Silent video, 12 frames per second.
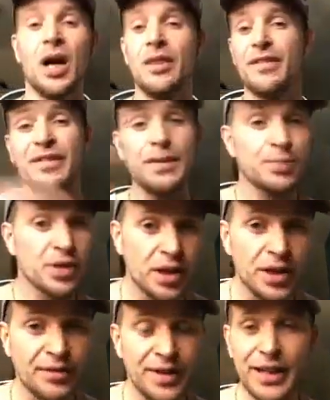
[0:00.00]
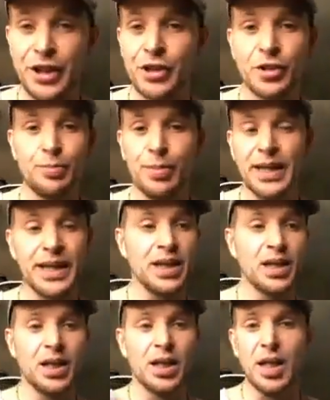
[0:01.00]
On the flip side of it, you could
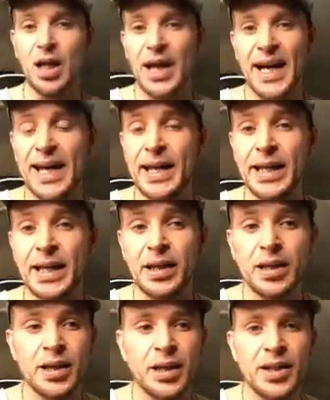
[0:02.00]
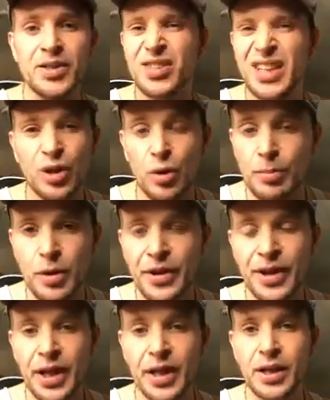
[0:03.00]
be a single
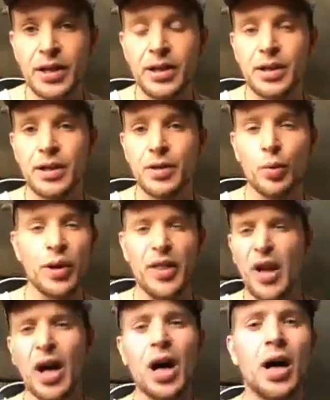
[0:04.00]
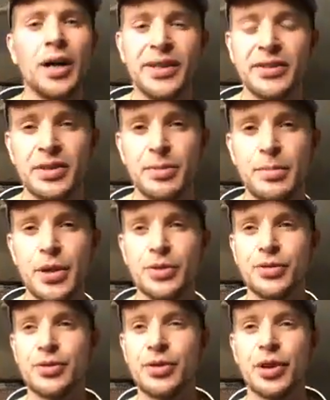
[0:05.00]
mother. One of the hardest and
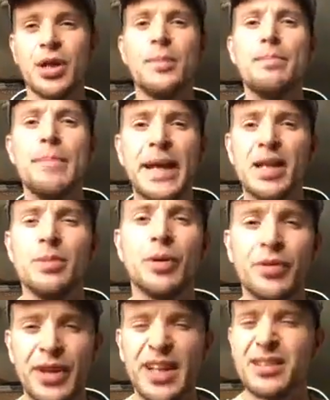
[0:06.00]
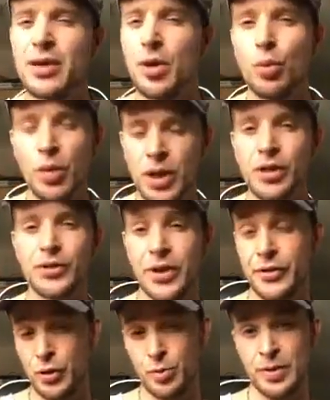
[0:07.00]
most commendable things in the world.
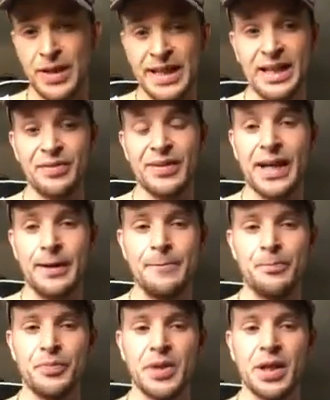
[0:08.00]
I do believe that